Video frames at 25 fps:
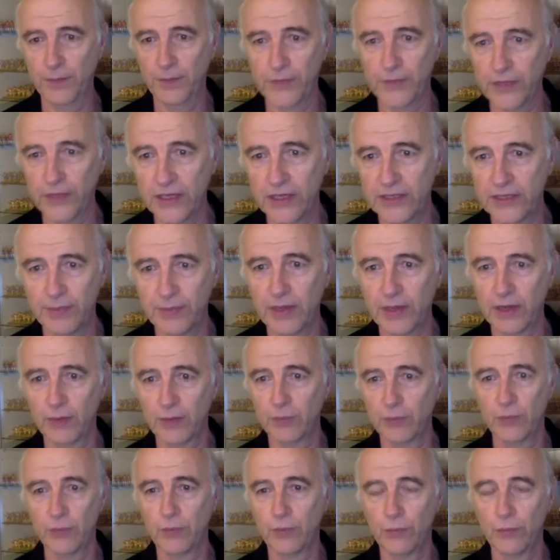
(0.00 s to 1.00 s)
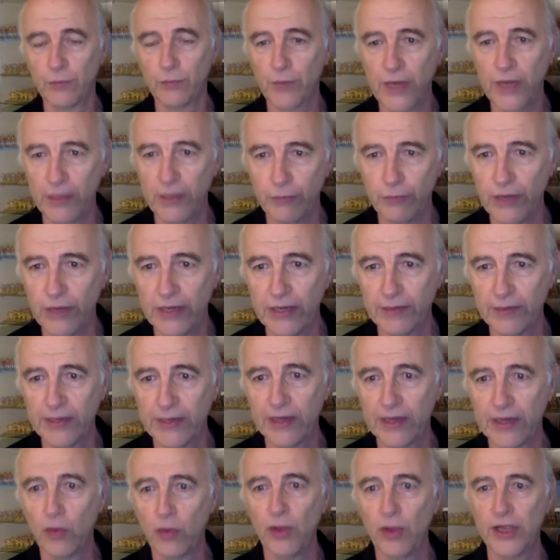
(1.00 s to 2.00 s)
you need to be able to be
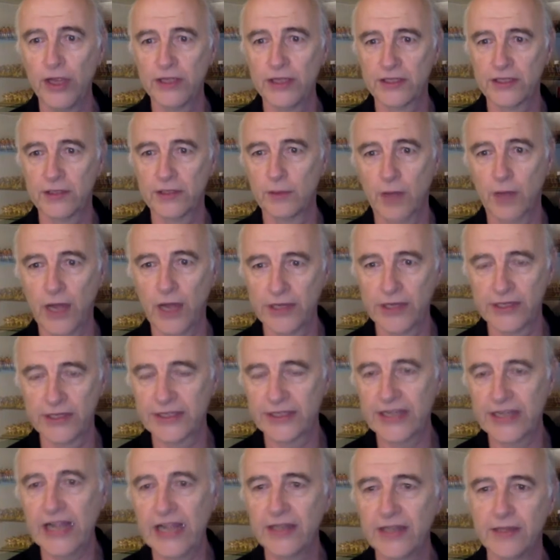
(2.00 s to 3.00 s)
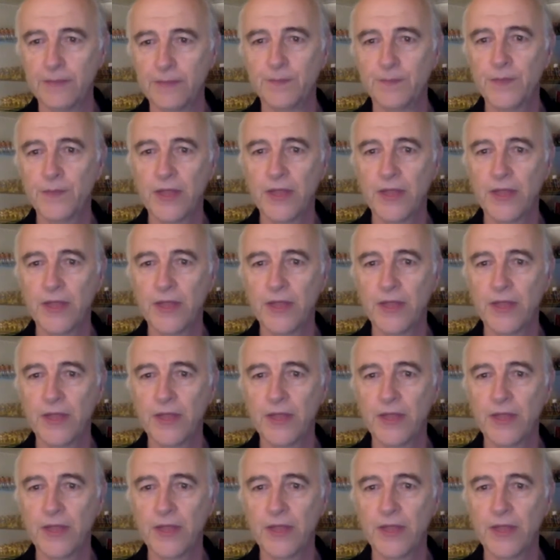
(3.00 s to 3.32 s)
a lawyer to understand them.